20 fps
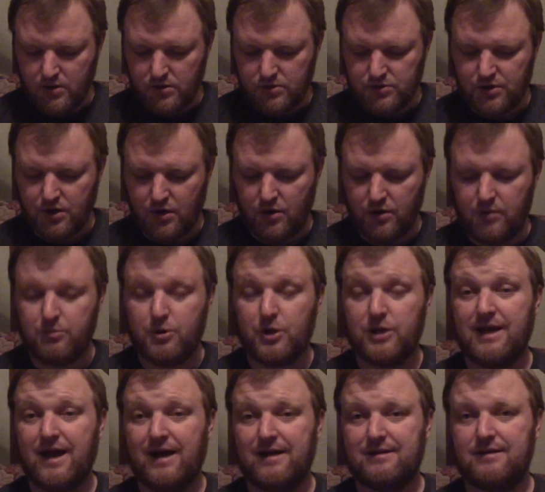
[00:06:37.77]
So the
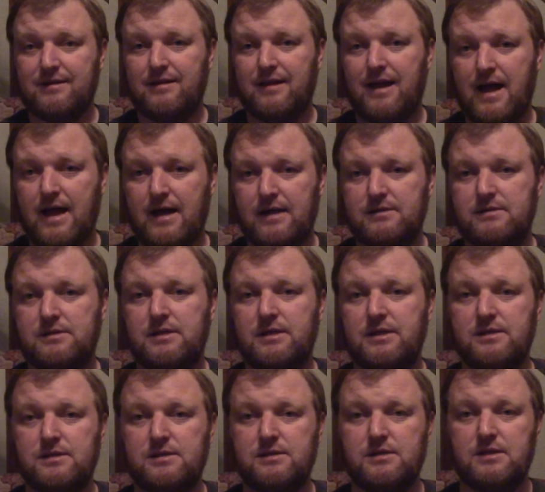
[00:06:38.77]
protected lands
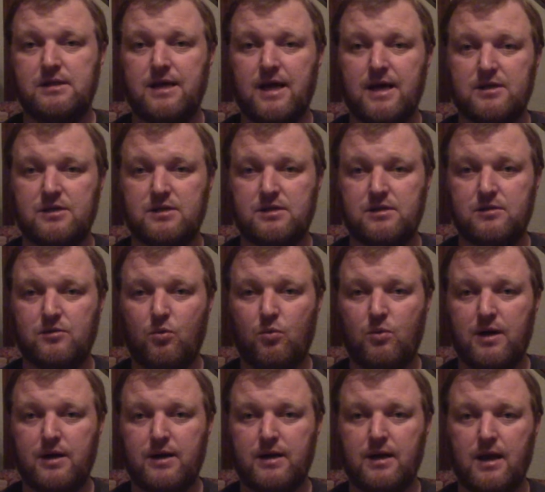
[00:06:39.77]
is the next
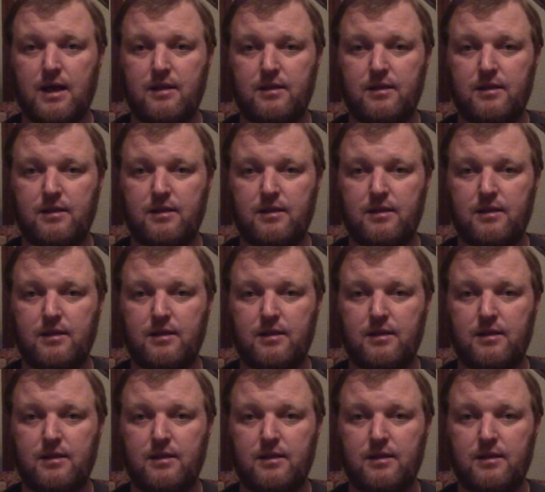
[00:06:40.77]
one.